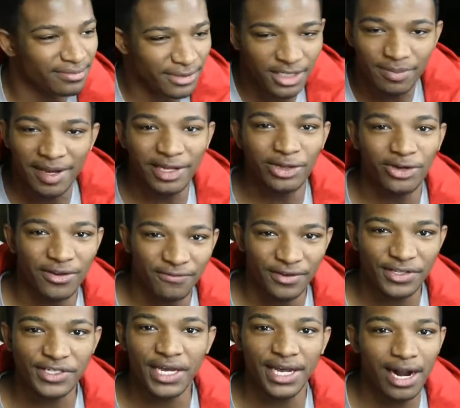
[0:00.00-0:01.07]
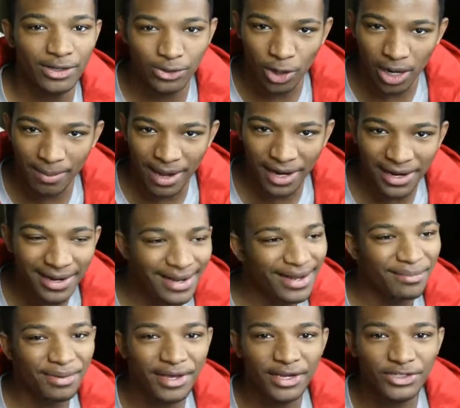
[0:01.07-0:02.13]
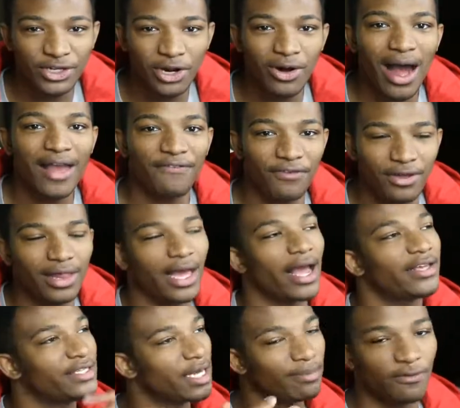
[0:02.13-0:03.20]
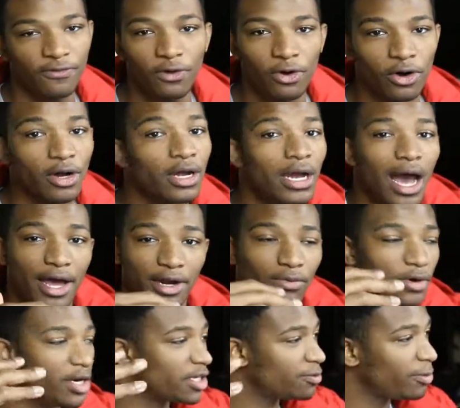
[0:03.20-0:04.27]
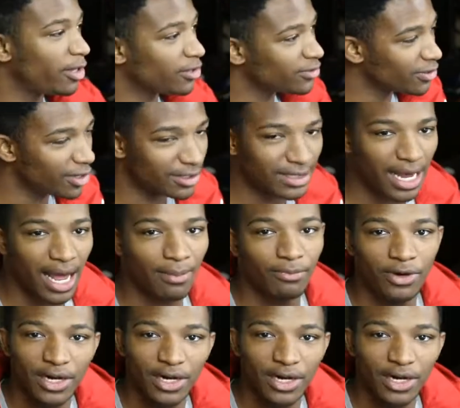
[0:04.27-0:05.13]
Just make it look convincing, and I'll talk about it because you know I feel like I said before, I don't want to explain this all the time.